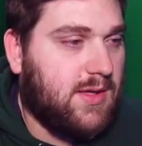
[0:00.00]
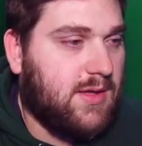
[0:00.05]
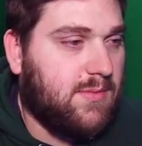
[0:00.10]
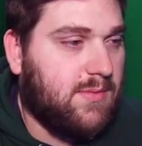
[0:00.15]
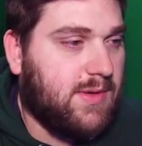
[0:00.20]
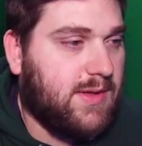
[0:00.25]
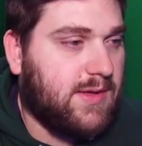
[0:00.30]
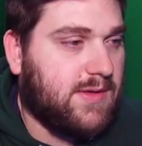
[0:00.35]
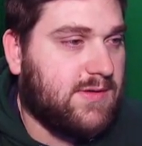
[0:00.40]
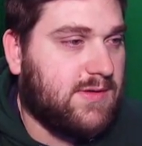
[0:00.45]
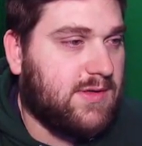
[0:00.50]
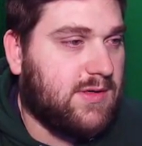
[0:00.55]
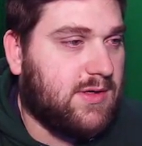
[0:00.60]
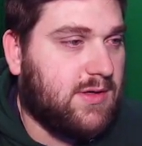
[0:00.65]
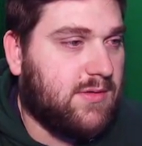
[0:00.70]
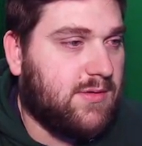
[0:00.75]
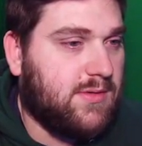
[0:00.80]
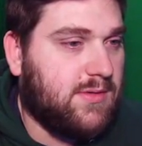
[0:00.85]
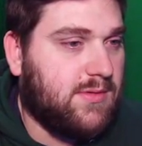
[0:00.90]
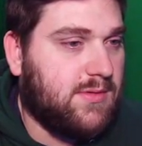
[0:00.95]
because
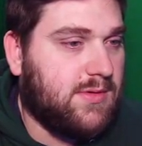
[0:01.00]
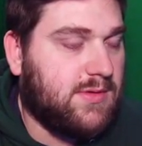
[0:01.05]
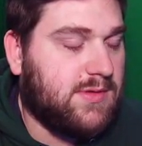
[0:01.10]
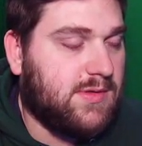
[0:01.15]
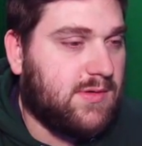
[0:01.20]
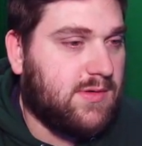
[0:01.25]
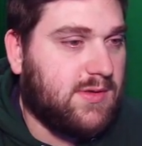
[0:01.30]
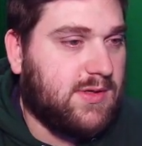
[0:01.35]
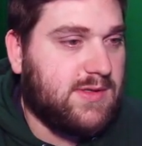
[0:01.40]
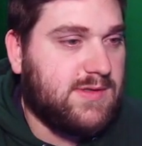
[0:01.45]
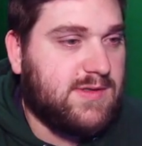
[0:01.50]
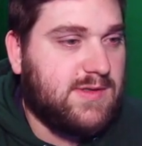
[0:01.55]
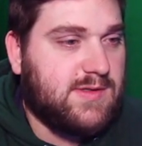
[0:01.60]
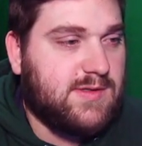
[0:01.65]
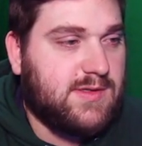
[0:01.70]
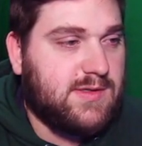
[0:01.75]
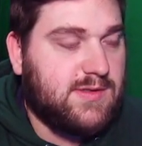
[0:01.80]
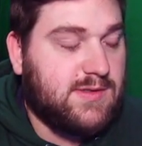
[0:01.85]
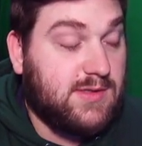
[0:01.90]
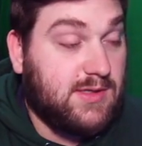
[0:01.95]
internal
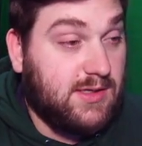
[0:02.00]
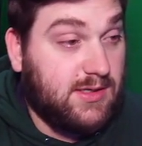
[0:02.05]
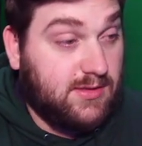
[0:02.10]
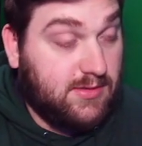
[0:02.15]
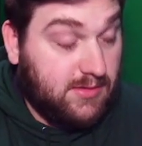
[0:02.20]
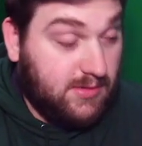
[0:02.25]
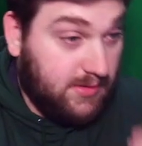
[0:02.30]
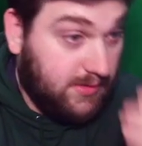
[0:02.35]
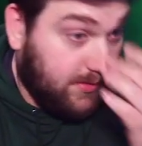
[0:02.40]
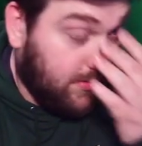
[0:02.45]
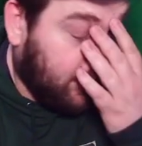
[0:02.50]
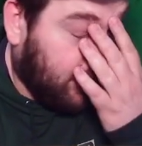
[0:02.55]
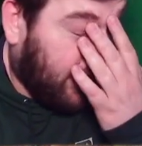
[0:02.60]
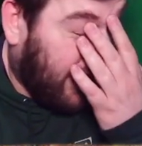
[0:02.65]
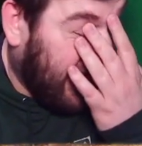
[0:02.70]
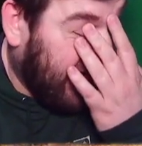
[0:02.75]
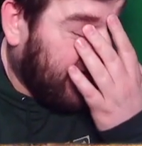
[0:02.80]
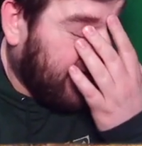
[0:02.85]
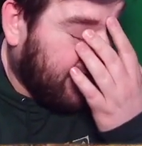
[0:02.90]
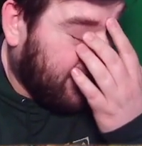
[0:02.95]
consistency in your
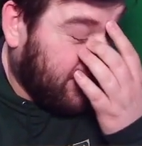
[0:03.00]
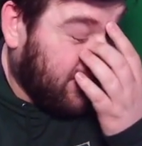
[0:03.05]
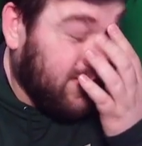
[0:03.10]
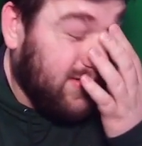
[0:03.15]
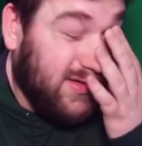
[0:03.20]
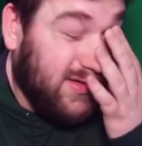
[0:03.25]
lighting